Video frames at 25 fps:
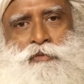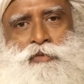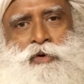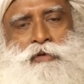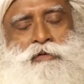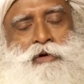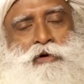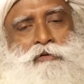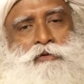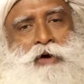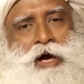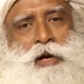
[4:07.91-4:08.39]

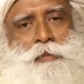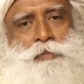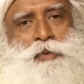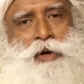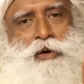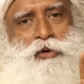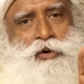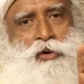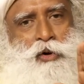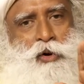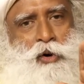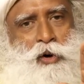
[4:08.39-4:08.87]
We will
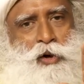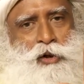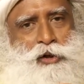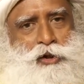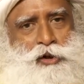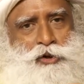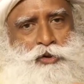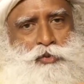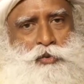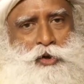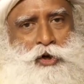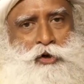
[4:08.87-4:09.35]
wipe out
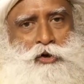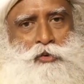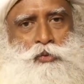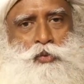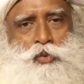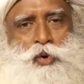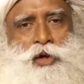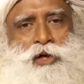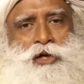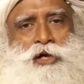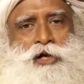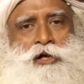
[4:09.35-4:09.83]
all those
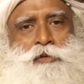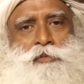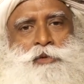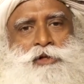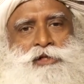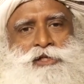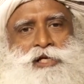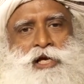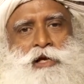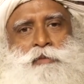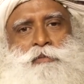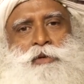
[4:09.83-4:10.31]

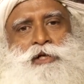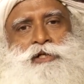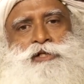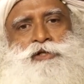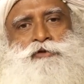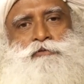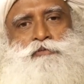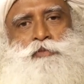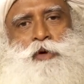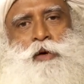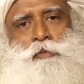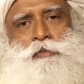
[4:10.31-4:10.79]
vulnerable
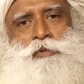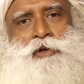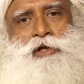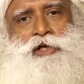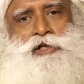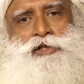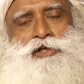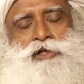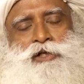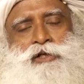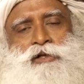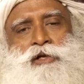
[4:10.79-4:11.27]
segments of
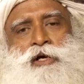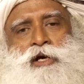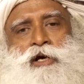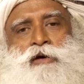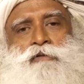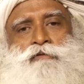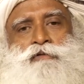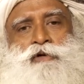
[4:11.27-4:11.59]
population.